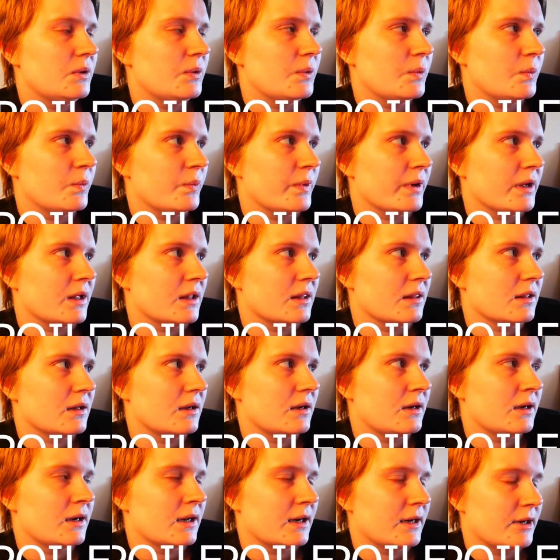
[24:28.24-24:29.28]
with
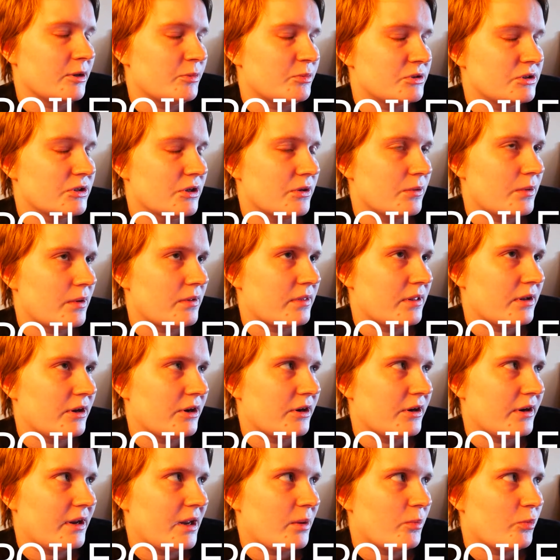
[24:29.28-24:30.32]
Calypso, I think her
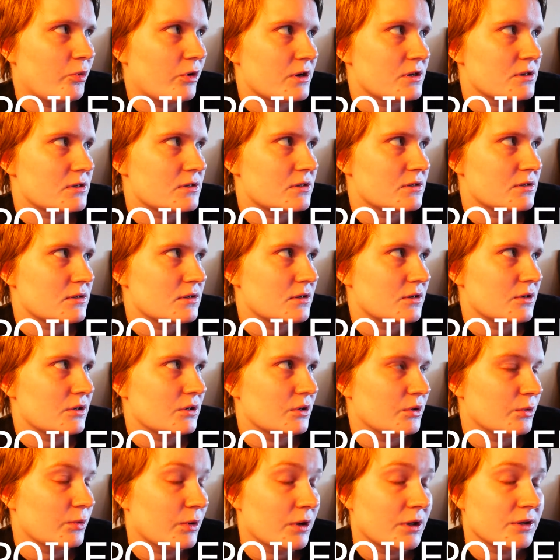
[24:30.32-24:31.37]
name was,
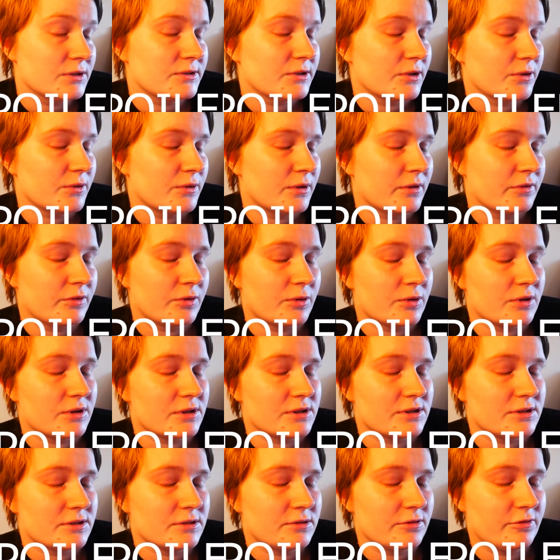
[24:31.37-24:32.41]
who also, of
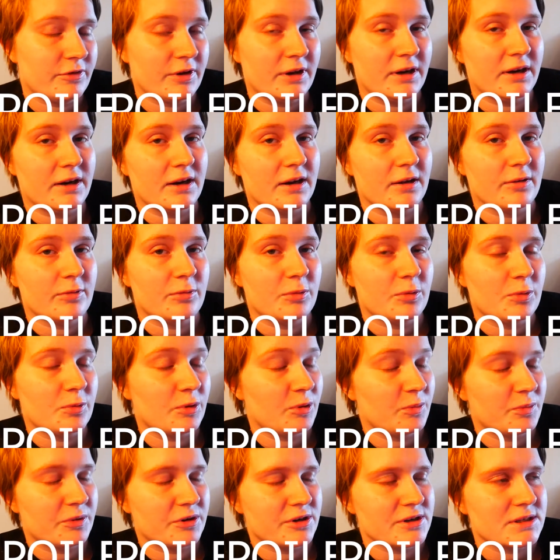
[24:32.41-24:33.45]
course, fell in love
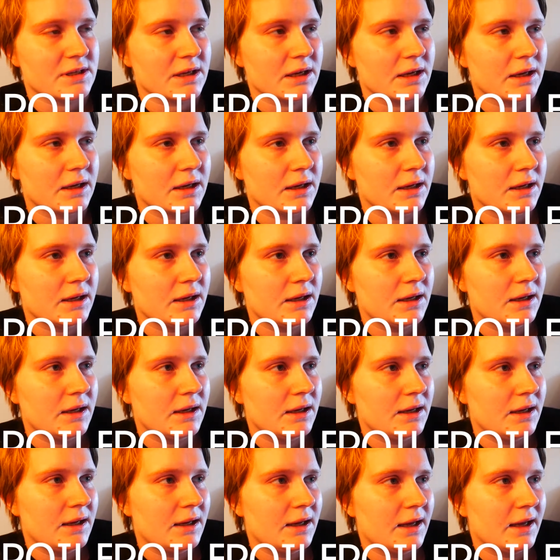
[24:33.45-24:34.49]
with Percy.
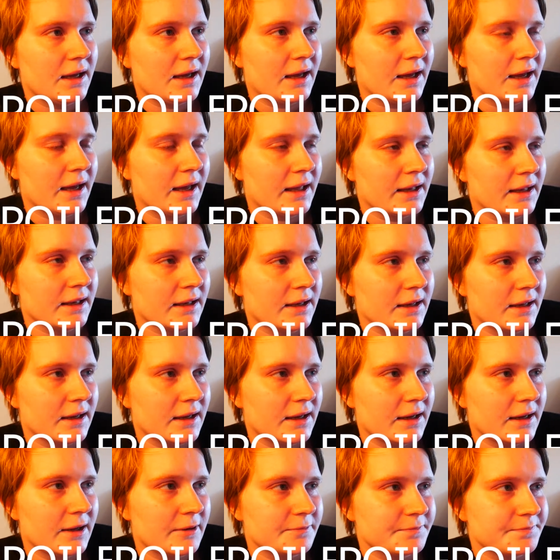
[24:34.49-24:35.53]
And
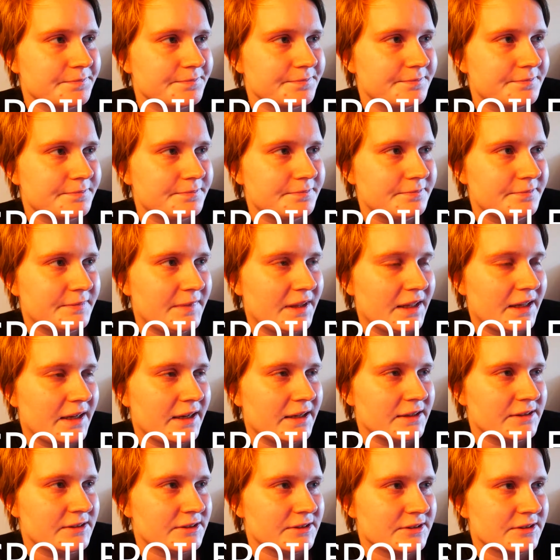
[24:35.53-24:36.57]

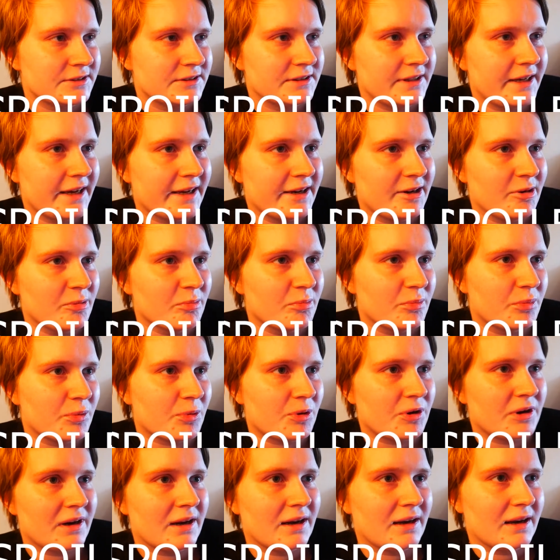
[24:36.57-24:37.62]
it's just getting
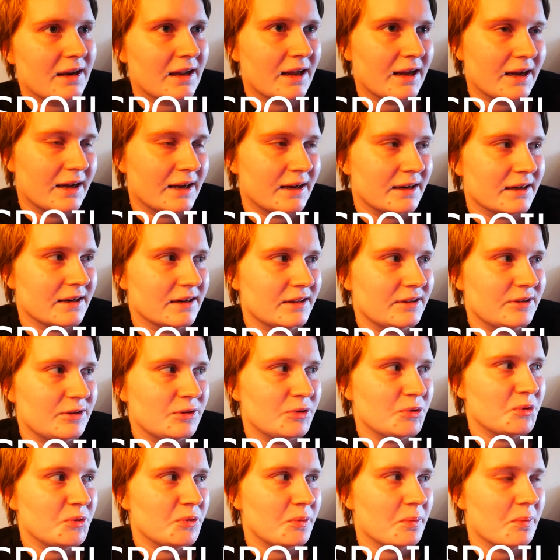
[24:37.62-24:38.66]
borderline
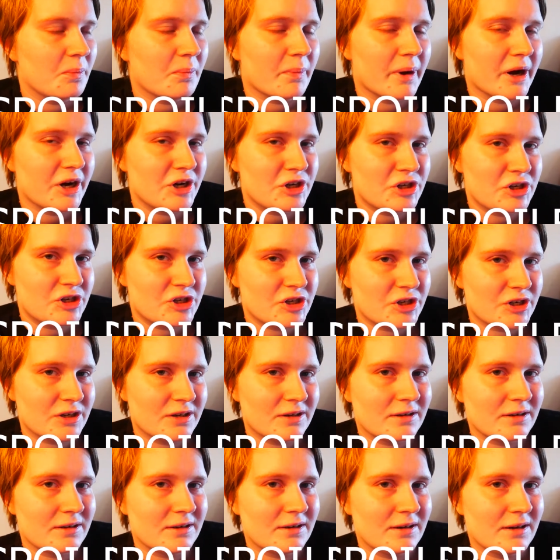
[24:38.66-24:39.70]
too much,
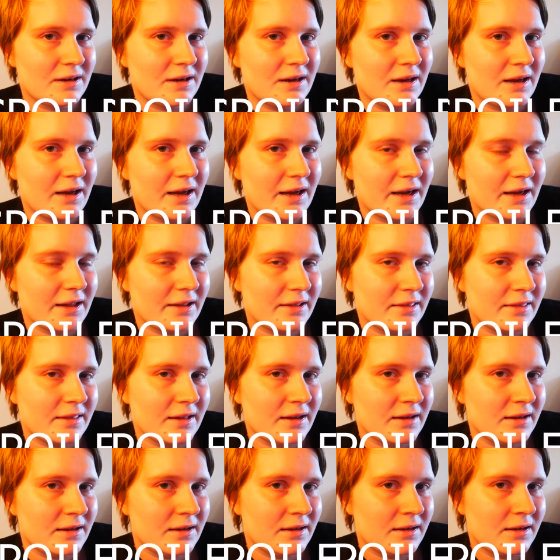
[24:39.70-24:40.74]
I
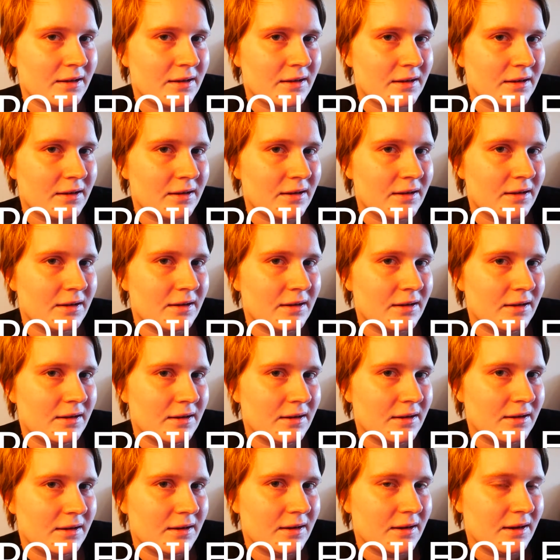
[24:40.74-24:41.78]
think.
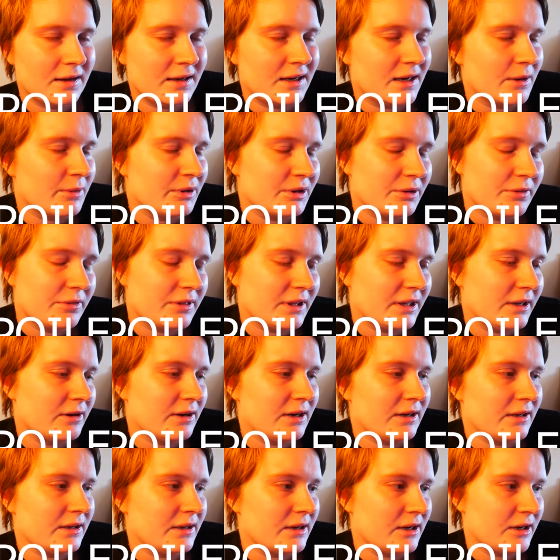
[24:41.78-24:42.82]
And now I don't think
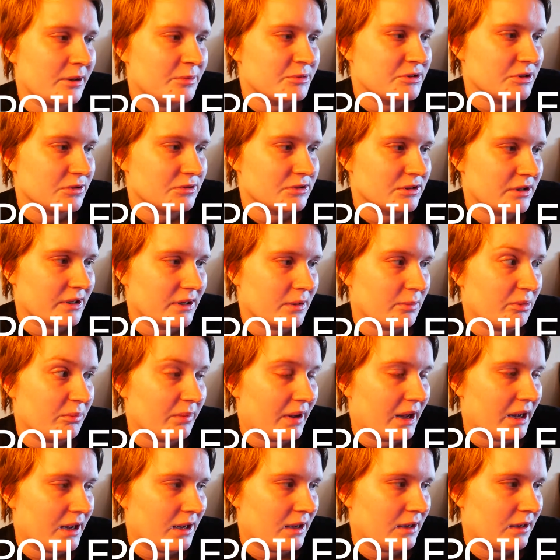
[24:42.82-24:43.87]
Calypso's coming
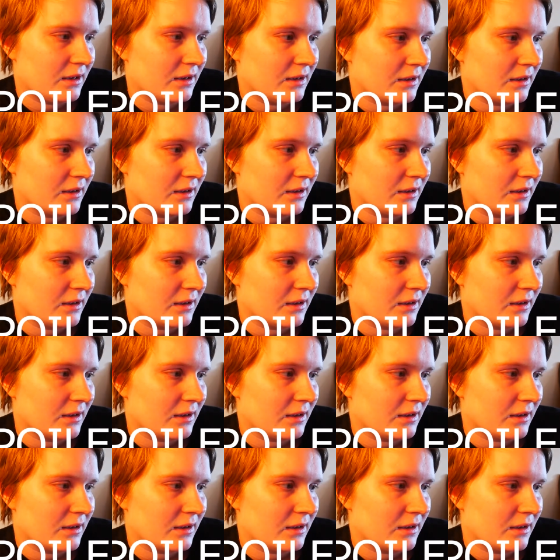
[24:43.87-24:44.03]
back,